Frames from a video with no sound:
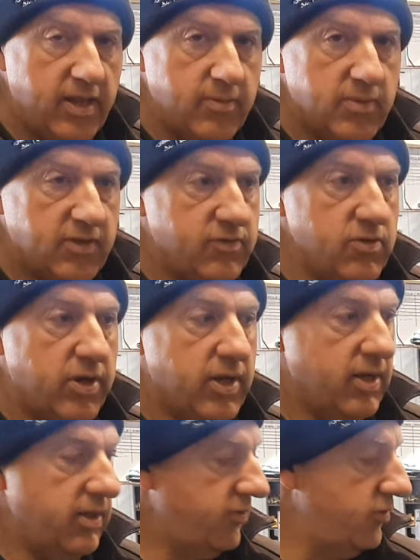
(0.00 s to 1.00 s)
of them. It's not
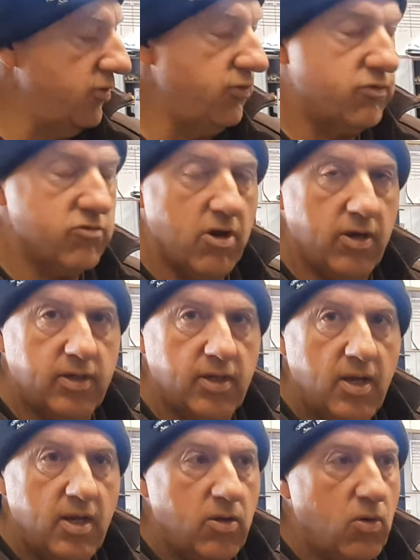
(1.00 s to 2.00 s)
a two-stroke.
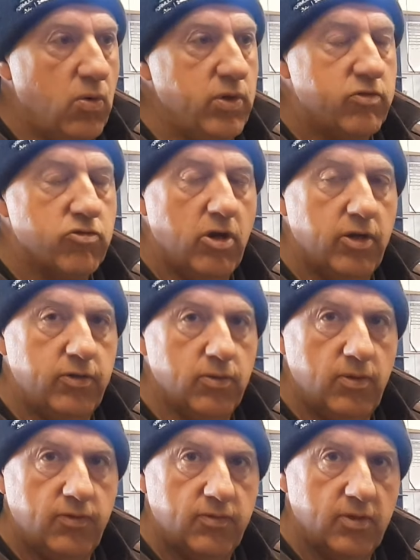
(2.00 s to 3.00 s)
All you try and do
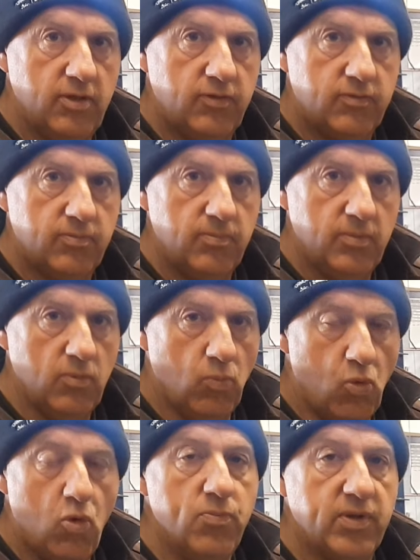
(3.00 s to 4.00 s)
is, is
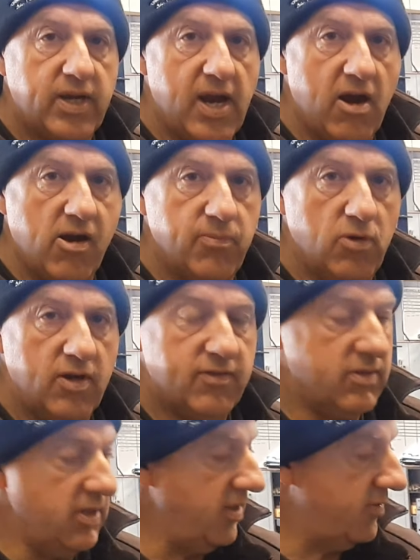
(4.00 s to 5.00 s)
warm the car up
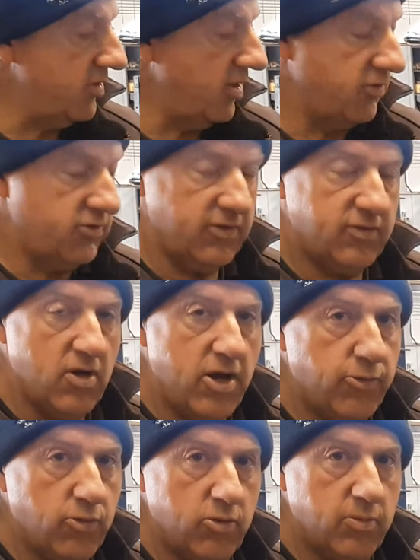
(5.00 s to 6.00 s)
nicely, so it's just
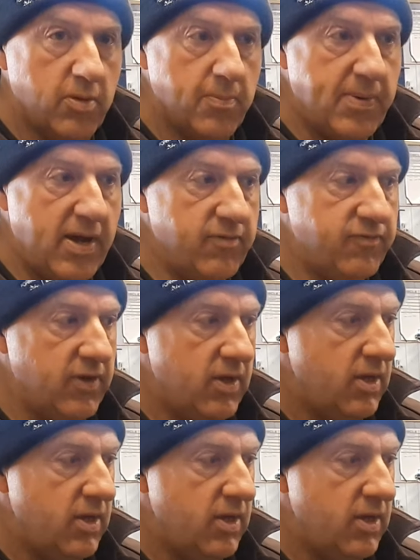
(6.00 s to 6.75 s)
idle a little bit above.